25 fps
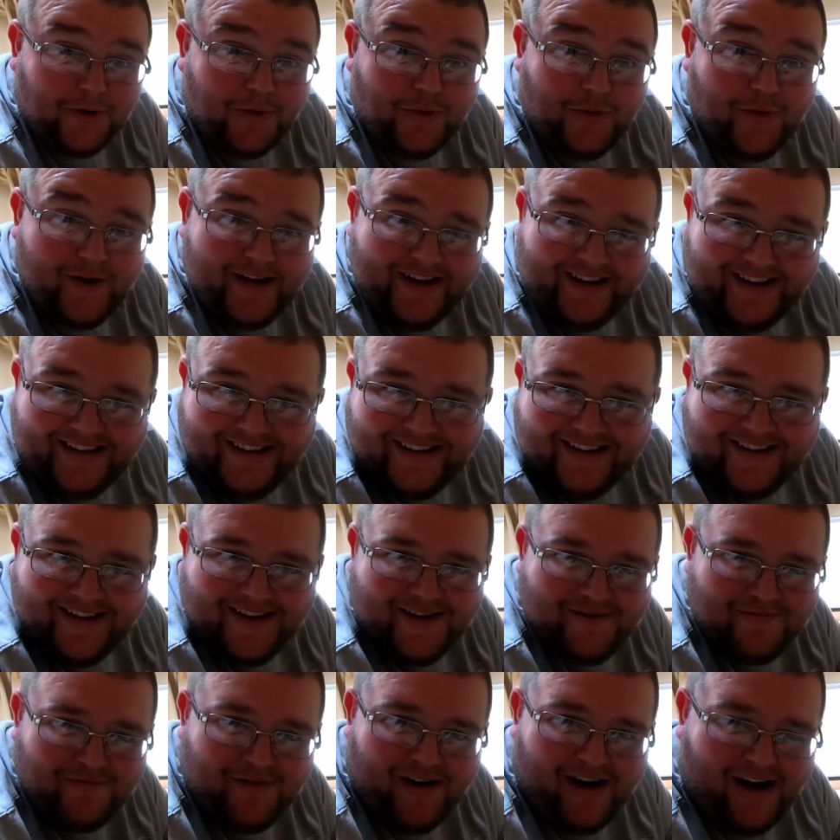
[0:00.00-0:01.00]
all win,
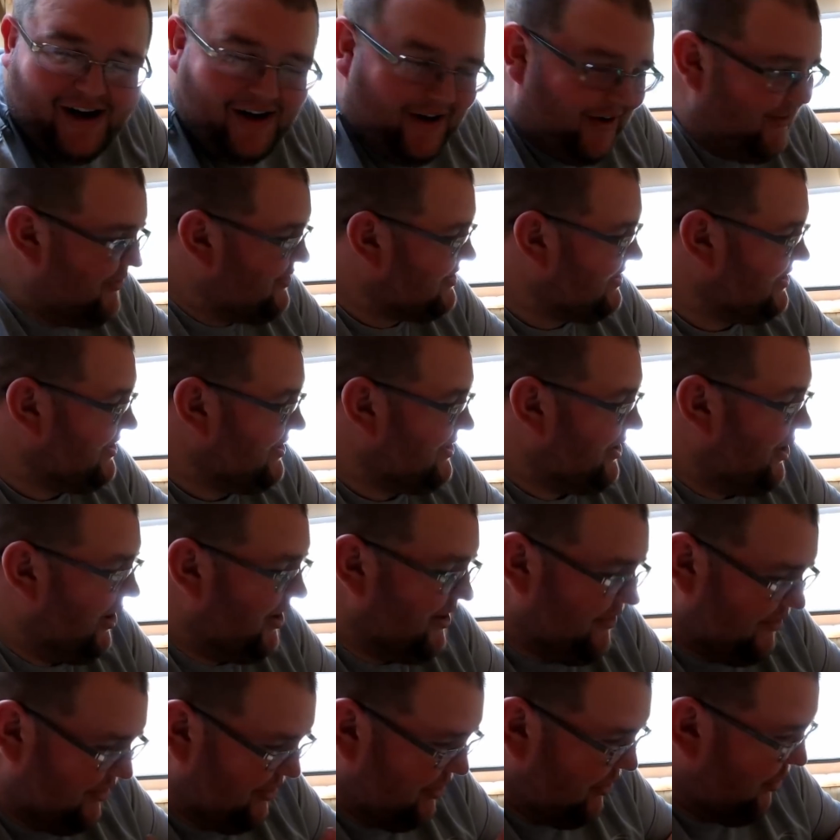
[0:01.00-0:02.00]
but obviously you
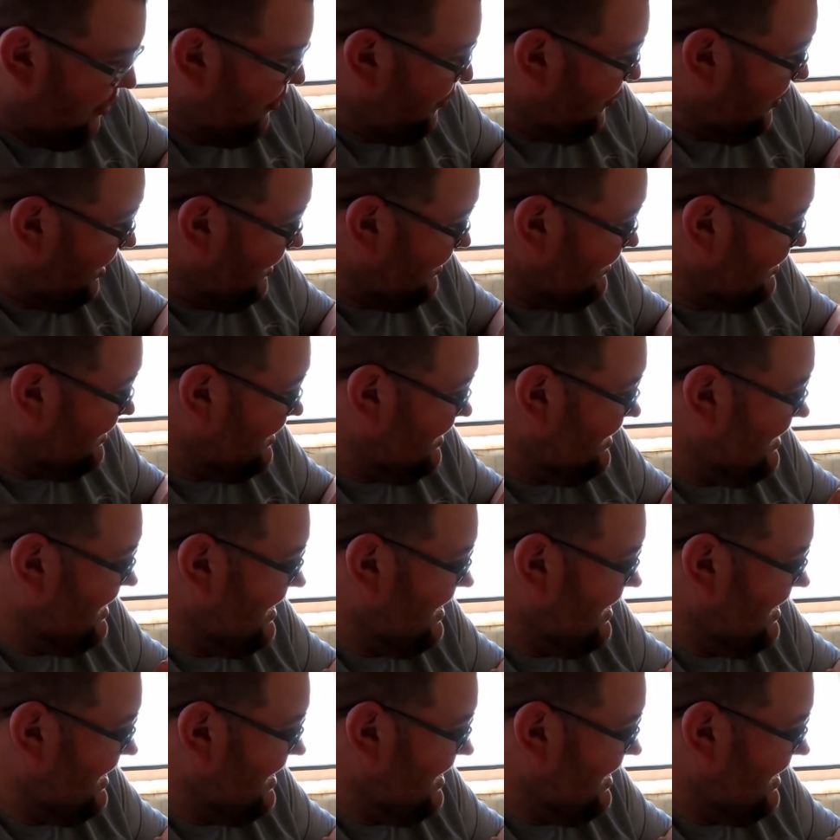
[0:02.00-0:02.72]
can't. I've only got one,